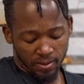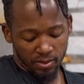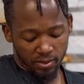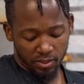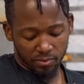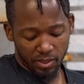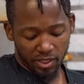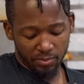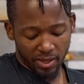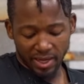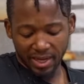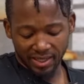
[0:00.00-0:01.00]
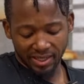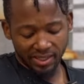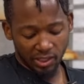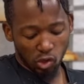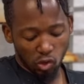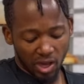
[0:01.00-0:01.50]
So mix by hand until
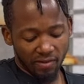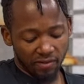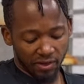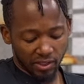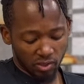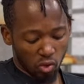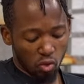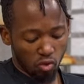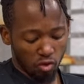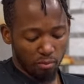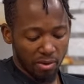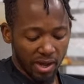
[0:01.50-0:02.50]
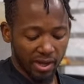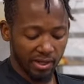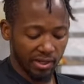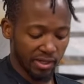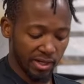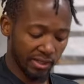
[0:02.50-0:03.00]
everything is all combined
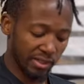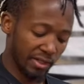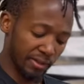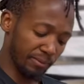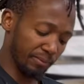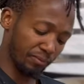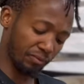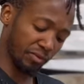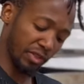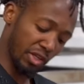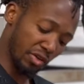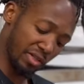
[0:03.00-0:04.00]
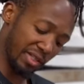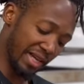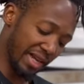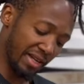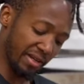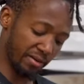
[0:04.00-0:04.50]
nicely. You don't see
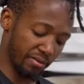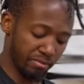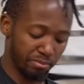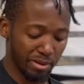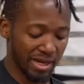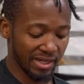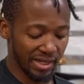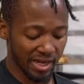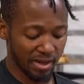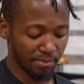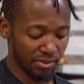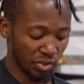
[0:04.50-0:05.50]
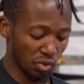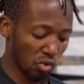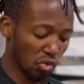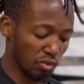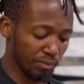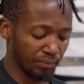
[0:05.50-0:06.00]
any butter lumps or